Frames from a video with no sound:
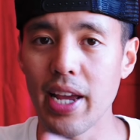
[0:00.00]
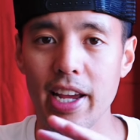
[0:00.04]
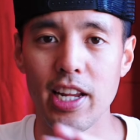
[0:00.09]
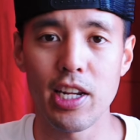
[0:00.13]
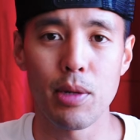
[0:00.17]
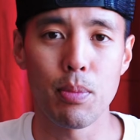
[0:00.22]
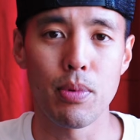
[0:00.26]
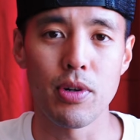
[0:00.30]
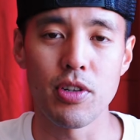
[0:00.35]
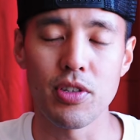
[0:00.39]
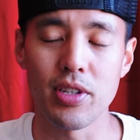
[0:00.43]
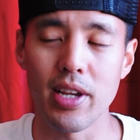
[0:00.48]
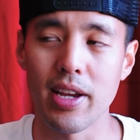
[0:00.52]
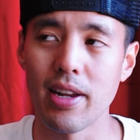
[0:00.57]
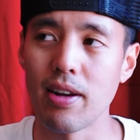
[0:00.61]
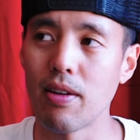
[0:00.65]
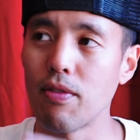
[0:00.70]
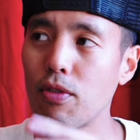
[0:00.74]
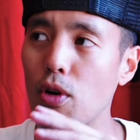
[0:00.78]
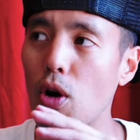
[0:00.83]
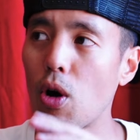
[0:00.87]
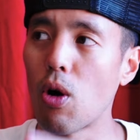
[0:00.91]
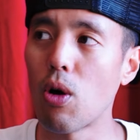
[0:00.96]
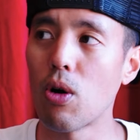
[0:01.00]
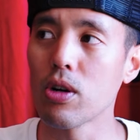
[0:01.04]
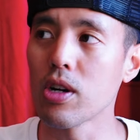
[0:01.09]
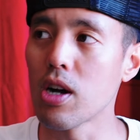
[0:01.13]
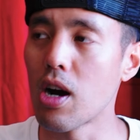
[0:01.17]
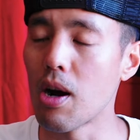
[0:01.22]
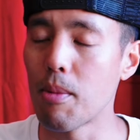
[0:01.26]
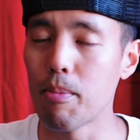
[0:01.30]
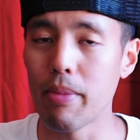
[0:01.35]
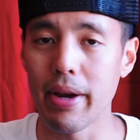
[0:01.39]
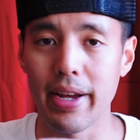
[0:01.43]
80% of all
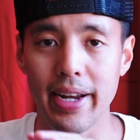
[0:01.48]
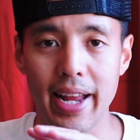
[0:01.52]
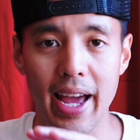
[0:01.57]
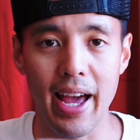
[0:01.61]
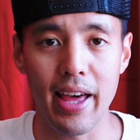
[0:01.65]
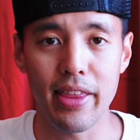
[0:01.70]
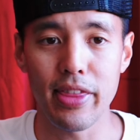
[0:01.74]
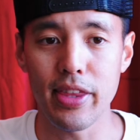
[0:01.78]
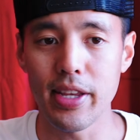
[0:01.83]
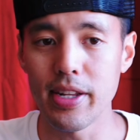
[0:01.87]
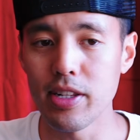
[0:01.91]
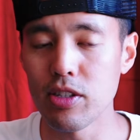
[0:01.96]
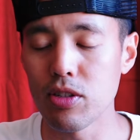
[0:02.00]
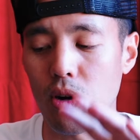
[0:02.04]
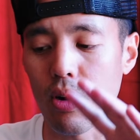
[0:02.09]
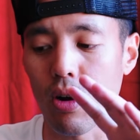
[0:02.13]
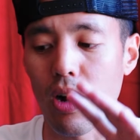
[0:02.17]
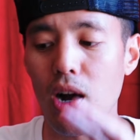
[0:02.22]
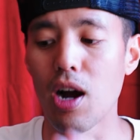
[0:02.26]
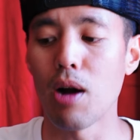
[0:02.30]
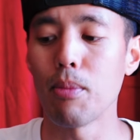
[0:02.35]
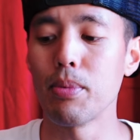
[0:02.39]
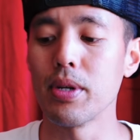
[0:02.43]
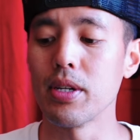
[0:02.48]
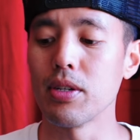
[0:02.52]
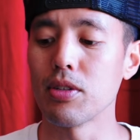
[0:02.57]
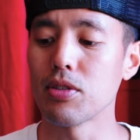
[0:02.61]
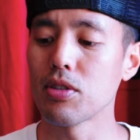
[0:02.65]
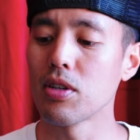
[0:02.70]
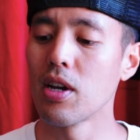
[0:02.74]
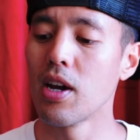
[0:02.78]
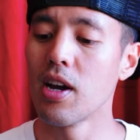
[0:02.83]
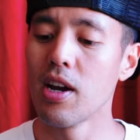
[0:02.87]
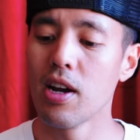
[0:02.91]
combat athletes are
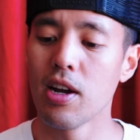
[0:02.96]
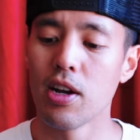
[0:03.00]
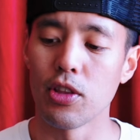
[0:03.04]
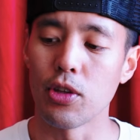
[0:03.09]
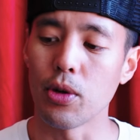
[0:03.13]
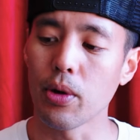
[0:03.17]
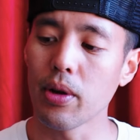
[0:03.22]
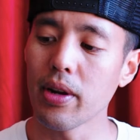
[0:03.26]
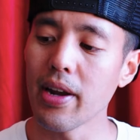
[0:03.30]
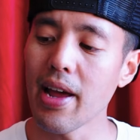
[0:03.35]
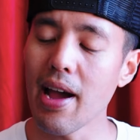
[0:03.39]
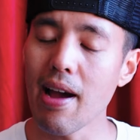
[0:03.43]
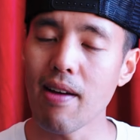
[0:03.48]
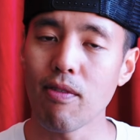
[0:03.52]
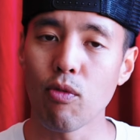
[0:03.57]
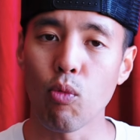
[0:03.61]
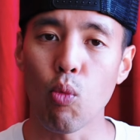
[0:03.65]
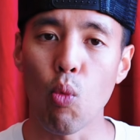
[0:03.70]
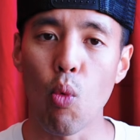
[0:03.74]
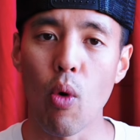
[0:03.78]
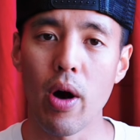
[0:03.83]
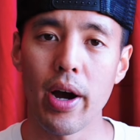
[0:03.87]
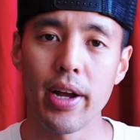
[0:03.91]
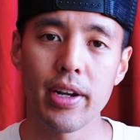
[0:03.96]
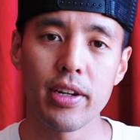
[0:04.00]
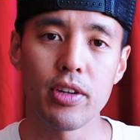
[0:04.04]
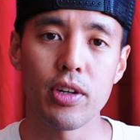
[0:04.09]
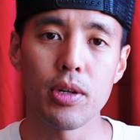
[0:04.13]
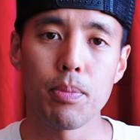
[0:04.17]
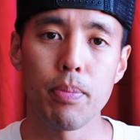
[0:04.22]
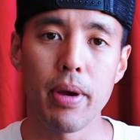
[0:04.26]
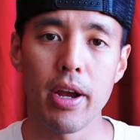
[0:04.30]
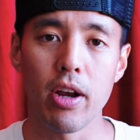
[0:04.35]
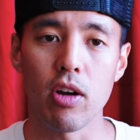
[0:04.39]
hobbyists, they're gonna have one
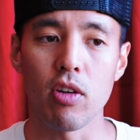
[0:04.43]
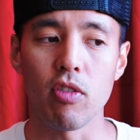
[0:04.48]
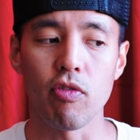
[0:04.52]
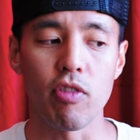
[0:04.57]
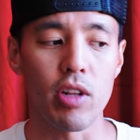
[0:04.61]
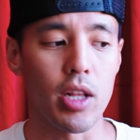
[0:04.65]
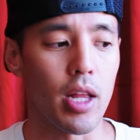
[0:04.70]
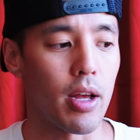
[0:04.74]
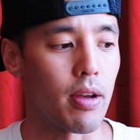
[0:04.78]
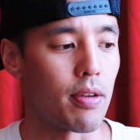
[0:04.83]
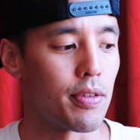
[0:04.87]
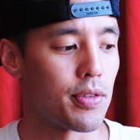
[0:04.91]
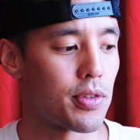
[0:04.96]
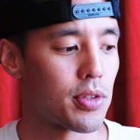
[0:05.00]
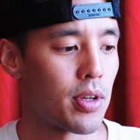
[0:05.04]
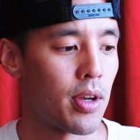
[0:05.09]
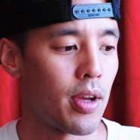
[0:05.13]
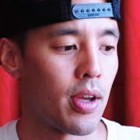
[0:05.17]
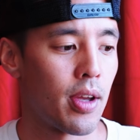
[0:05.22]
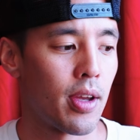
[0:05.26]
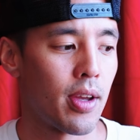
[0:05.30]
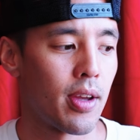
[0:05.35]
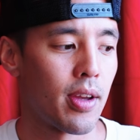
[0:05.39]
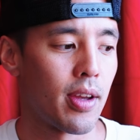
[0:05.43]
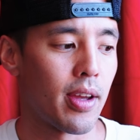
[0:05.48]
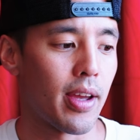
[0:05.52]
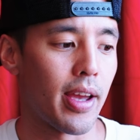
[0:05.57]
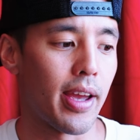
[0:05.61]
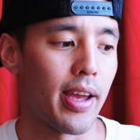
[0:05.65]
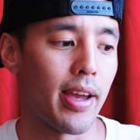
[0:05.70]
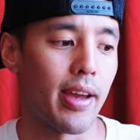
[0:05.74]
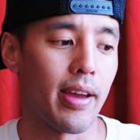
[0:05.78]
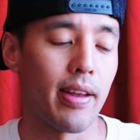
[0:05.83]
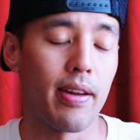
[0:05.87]
good pair of gloves.
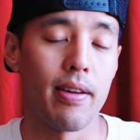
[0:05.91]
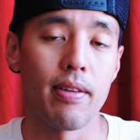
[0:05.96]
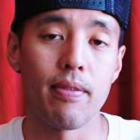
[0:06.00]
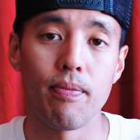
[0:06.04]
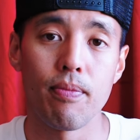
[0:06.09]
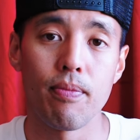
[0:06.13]
And